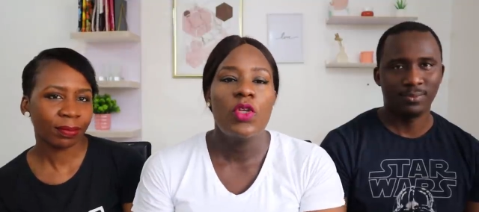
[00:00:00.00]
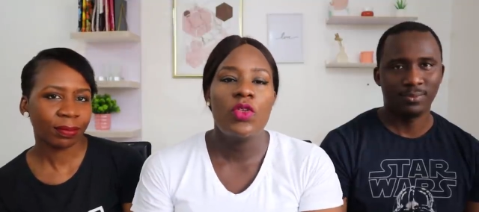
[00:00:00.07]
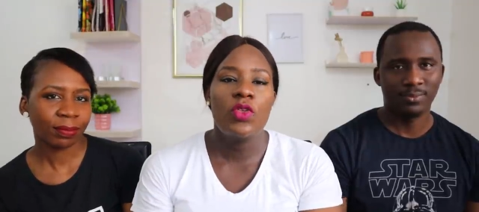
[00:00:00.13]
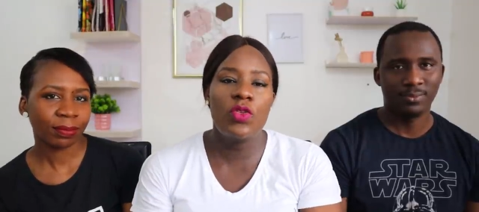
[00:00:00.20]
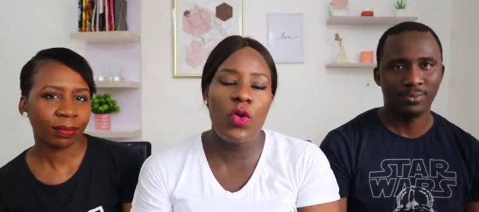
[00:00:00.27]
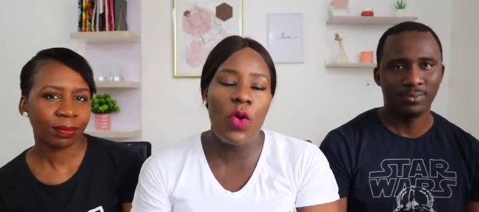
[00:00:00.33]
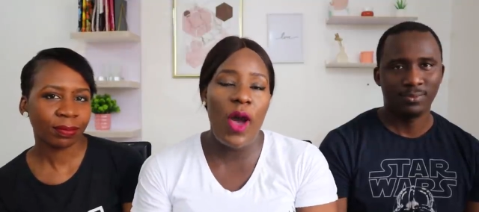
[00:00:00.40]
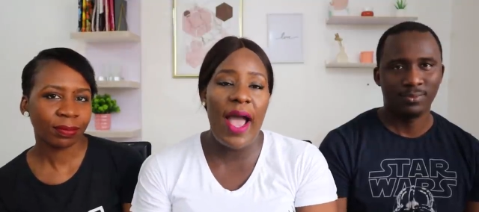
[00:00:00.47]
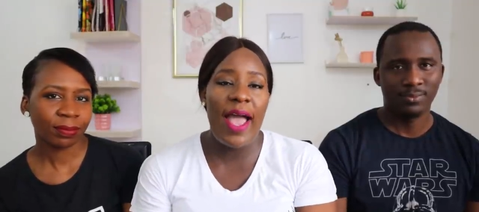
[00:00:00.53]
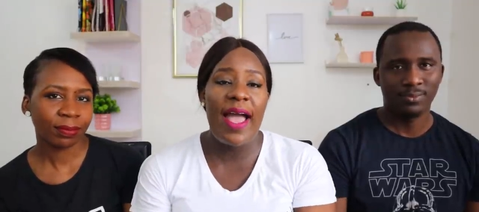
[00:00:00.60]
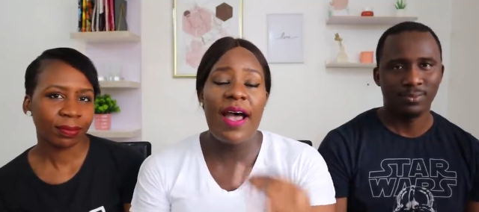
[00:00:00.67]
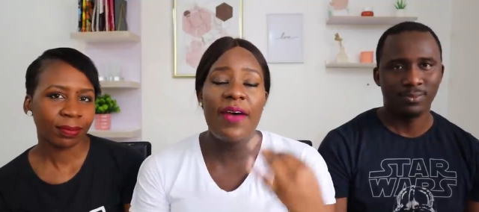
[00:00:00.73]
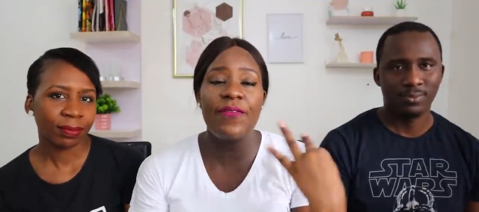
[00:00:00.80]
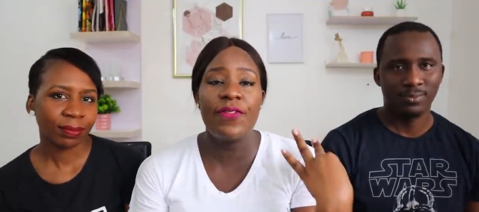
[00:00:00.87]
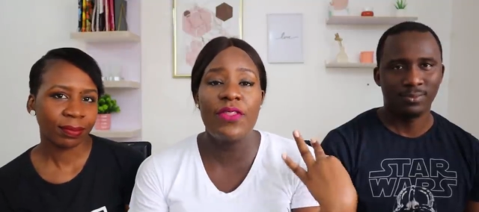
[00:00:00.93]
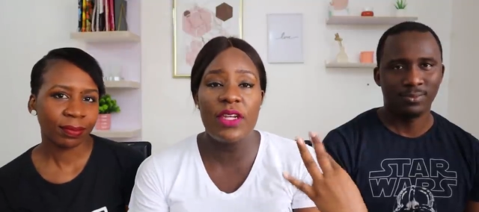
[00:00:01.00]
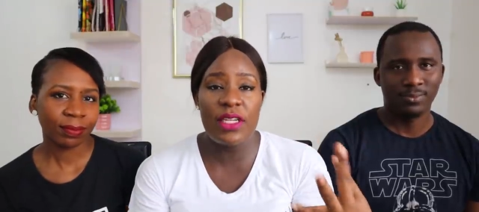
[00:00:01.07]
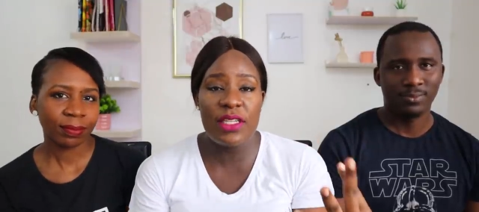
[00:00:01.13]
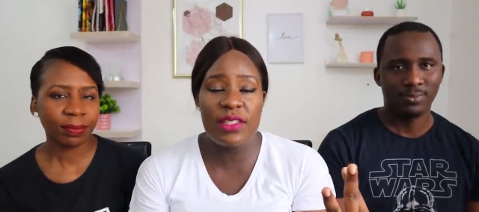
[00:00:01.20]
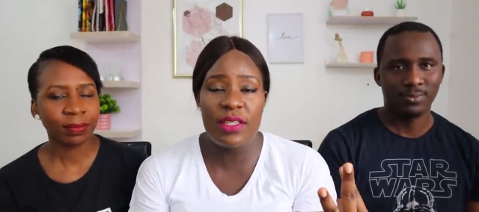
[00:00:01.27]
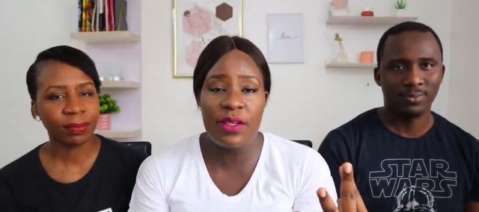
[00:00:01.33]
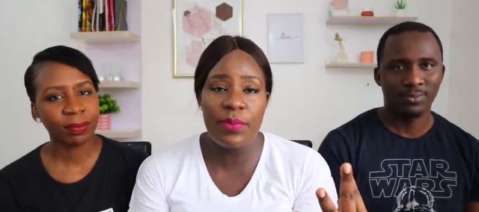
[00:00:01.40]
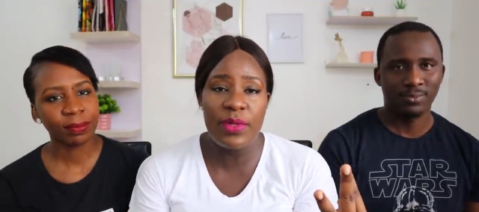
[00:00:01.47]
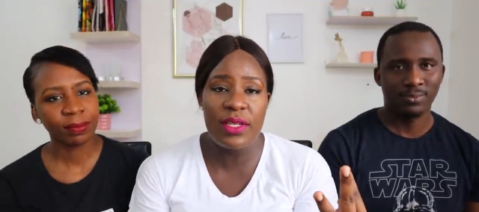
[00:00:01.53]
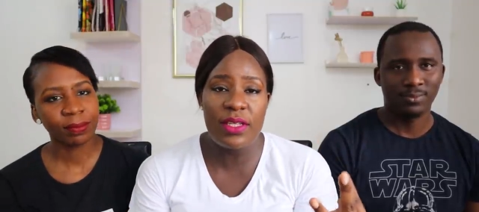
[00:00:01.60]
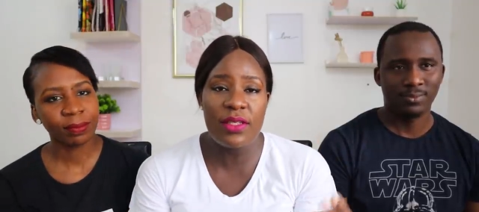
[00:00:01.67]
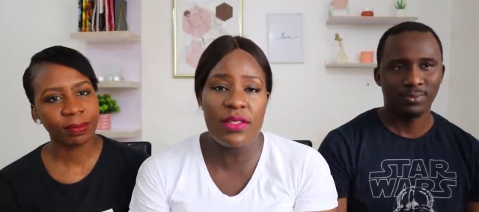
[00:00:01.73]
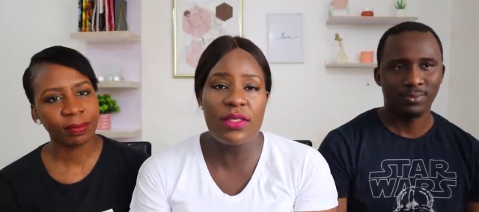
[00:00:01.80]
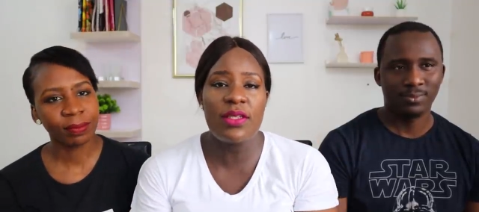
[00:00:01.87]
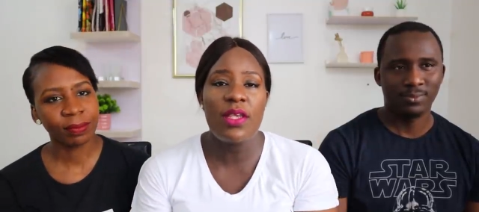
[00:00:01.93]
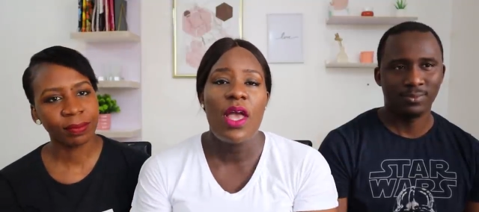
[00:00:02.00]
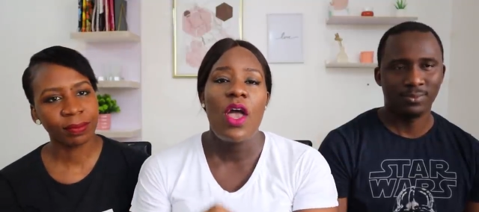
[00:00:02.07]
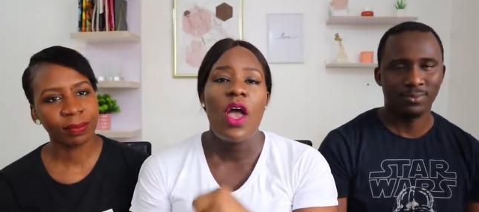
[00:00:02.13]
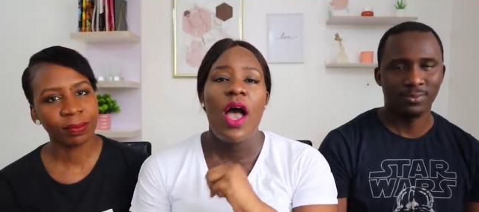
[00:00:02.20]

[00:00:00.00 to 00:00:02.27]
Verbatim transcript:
Speaker 1: So I have three siblings